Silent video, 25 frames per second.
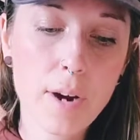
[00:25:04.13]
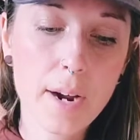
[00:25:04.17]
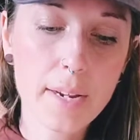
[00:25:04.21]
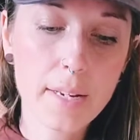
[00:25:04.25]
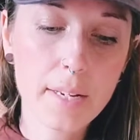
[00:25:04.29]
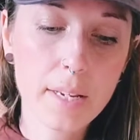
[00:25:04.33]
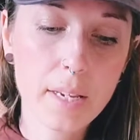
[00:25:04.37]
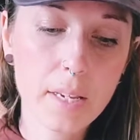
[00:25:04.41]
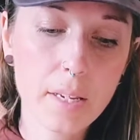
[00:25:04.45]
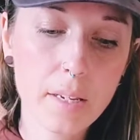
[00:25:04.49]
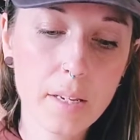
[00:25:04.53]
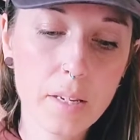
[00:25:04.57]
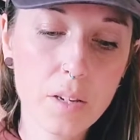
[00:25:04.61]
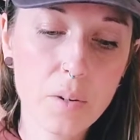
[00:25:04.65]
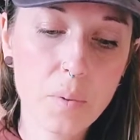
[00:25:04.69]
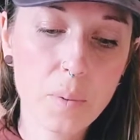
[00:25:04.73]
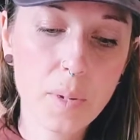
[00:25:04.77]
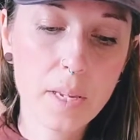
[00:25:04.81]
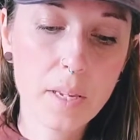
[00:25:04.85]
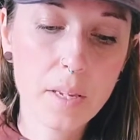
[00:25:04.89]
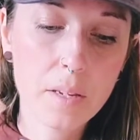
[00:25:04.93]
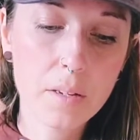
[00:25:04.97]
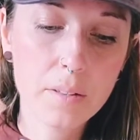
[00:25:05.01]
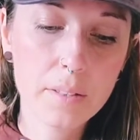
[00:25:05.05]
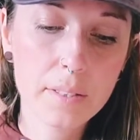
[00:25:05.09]
writing. You
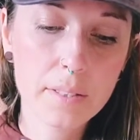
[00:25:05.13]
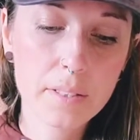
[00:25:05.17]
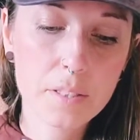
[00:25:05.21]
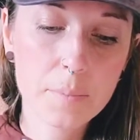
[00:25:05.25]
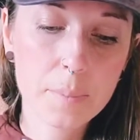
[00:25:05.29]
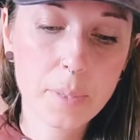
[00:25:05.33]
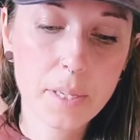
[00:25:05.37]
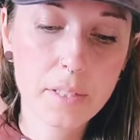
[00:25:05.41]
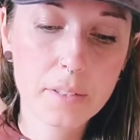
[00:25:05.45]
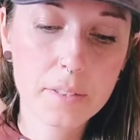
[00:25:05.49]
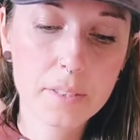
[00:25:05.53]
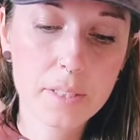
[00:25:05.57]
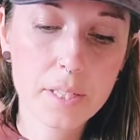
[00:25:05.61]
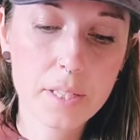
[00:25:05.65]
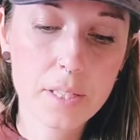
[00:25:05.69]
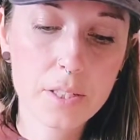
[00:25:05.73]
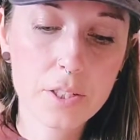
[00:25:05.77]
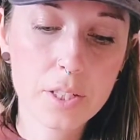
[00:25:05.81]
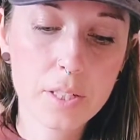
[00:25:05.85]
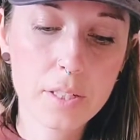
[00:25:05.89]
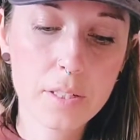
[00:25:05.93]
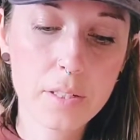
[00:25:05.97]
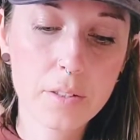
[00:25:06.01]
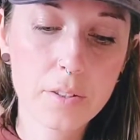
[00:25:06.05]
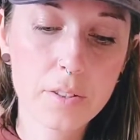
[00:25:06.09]
heal, inspire, teach,
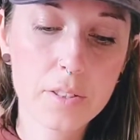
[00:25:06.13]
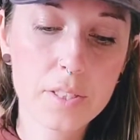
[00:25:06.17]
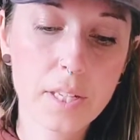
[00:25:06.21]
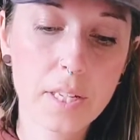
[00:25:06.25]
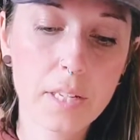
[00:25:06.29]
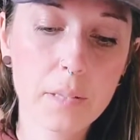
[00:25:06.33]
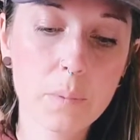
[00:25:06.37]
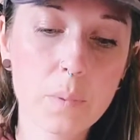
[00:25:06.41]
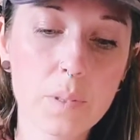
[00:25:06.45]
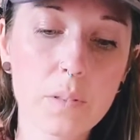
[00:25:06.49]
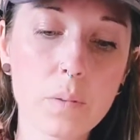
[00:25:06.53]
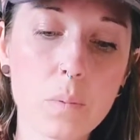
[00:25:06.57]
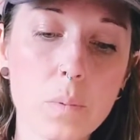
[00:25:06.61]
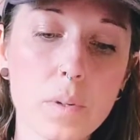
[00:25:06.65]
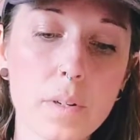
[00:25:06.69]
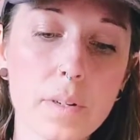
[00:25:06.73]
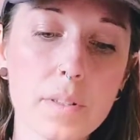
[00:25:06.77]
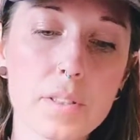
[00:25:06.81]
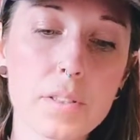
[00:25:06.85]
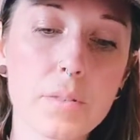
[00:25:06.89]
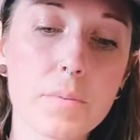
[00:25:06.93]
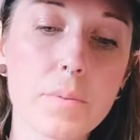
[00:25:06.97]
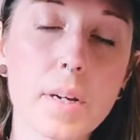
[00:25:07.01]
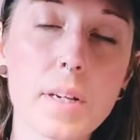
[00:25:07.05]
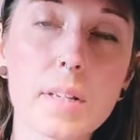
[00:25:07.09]
and entertain with the
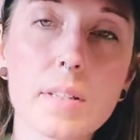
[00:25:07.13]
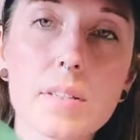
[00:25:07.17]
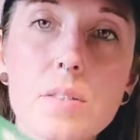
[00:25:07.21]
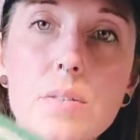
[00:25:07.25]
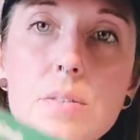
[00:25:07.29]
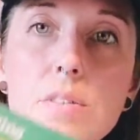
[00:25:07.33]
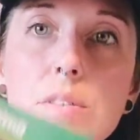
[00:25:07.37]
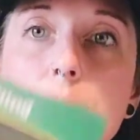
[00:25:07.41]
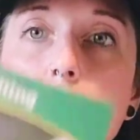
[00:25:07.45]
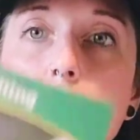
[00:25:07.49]
words you write. So